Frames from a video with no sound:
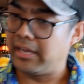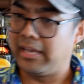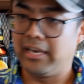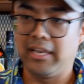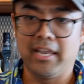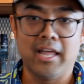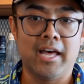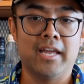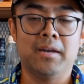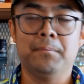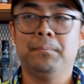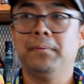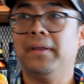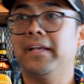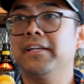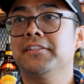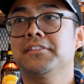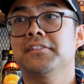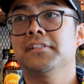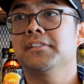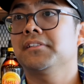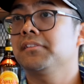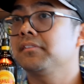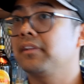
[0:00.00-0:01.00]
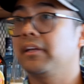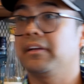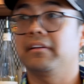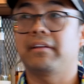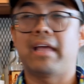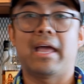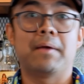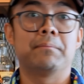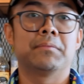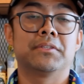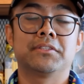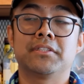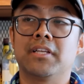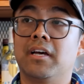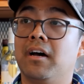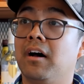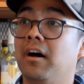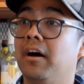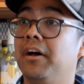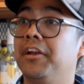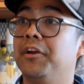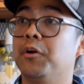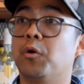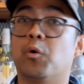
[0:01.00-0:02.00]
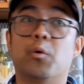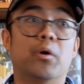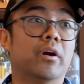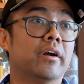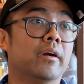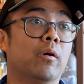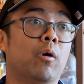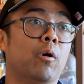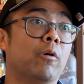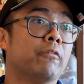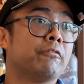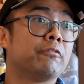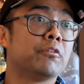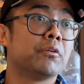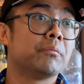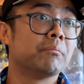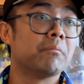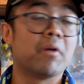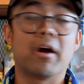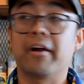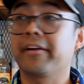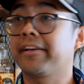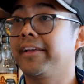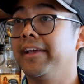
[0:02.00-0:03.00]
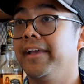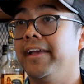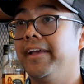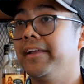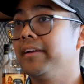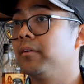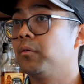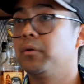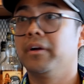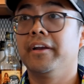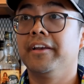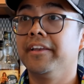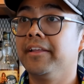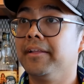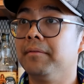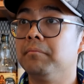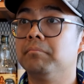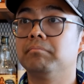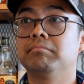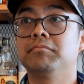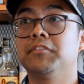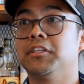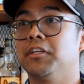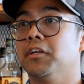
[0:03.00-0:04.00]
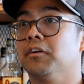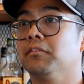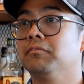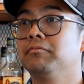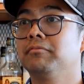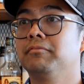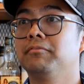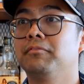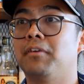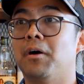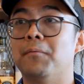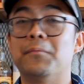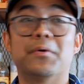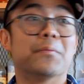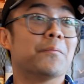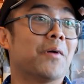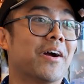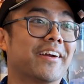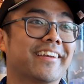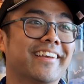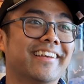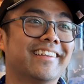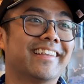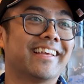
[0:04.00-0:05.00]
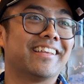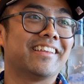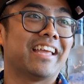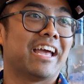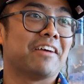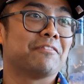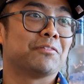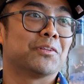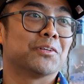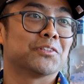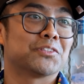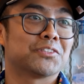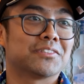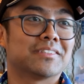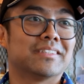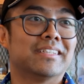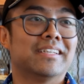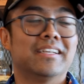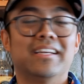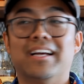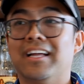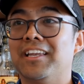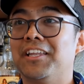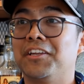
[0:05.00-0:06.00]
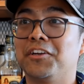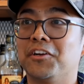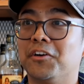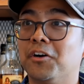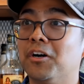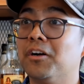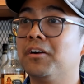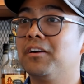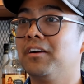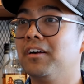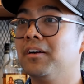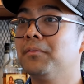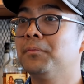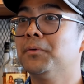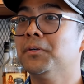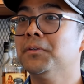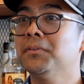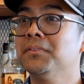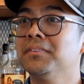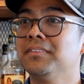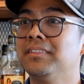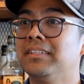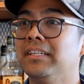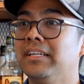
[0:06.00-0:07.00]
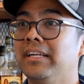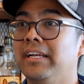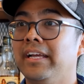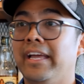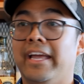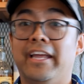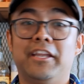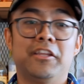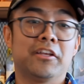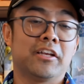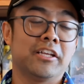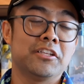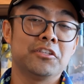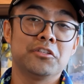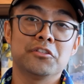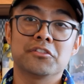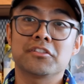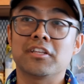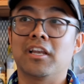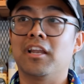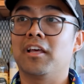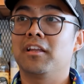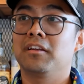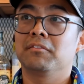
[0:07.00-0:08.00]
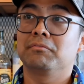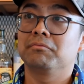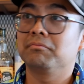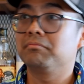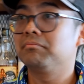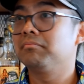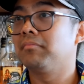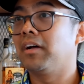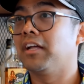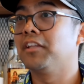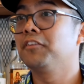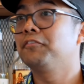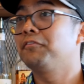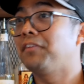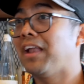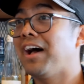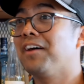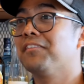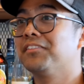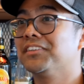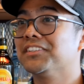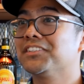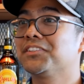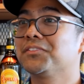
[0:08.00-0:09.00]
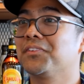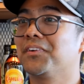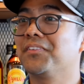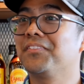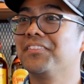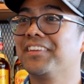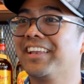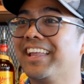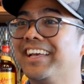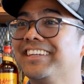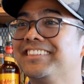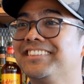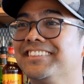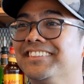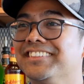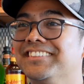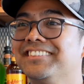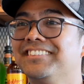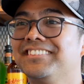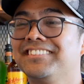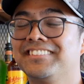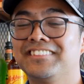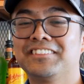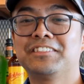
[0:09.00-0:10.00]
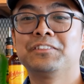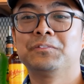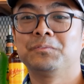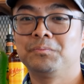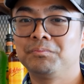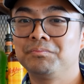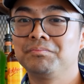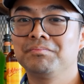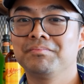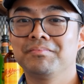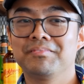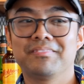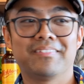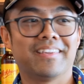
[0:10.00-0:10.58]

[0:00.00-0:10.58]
a lot of places like Amazon or Whole Food Market or any you know farmer market that you have this a little herbal, and you can use a lot of other flowers if you like ah, to. Great idea.